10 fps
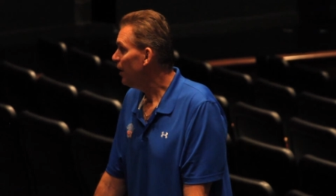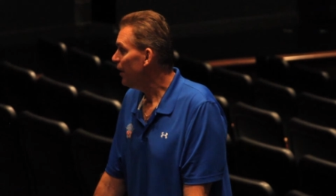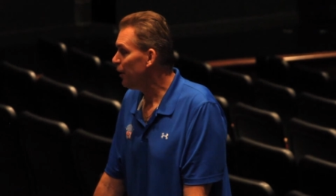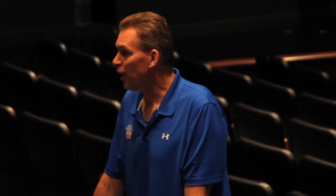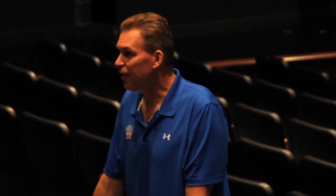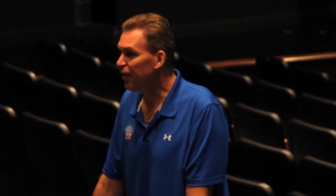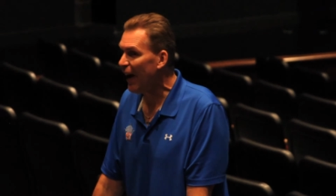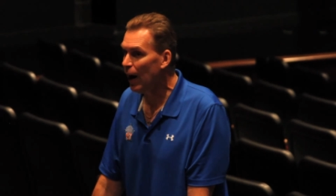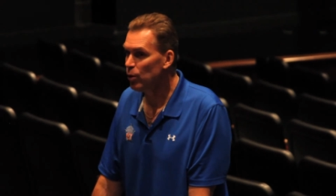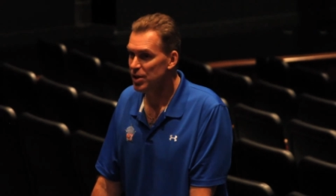There are
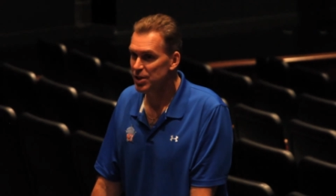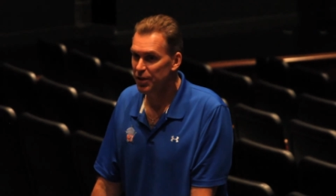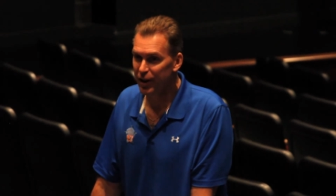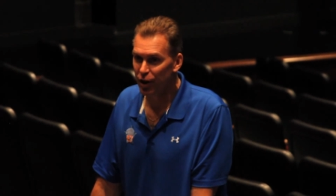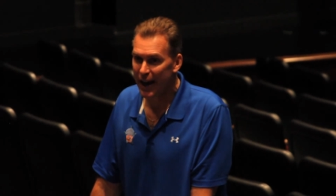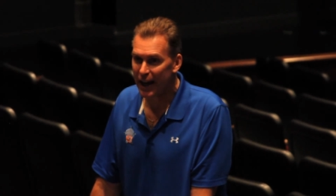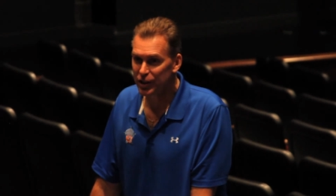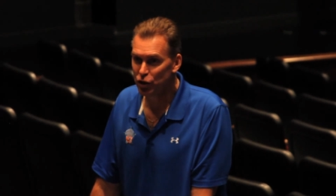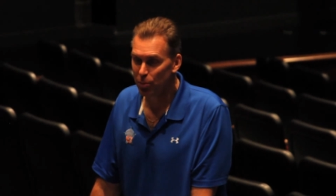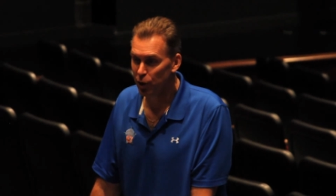thousands of
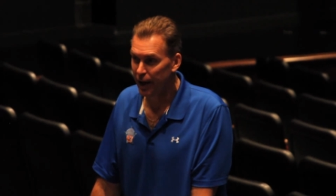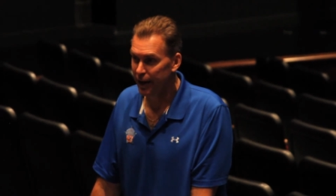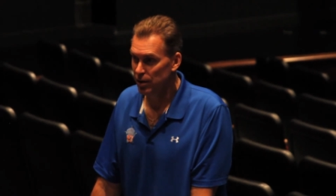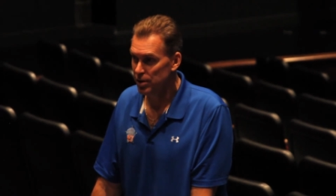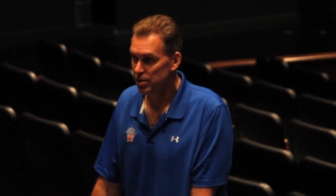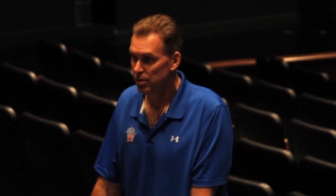international players.